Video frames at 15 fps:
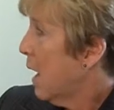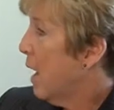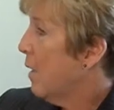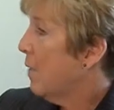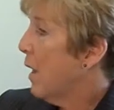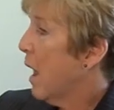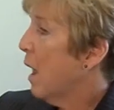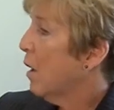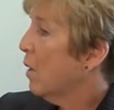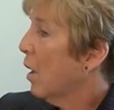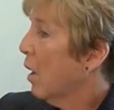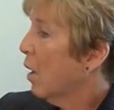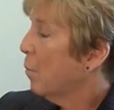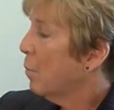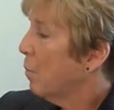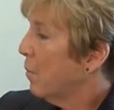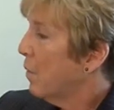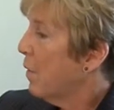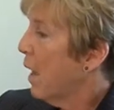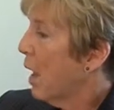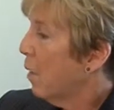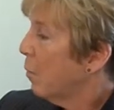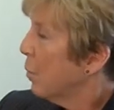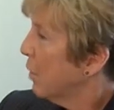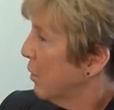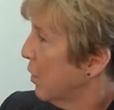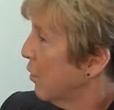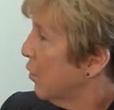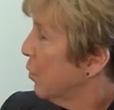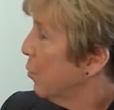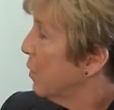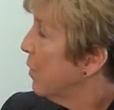And that position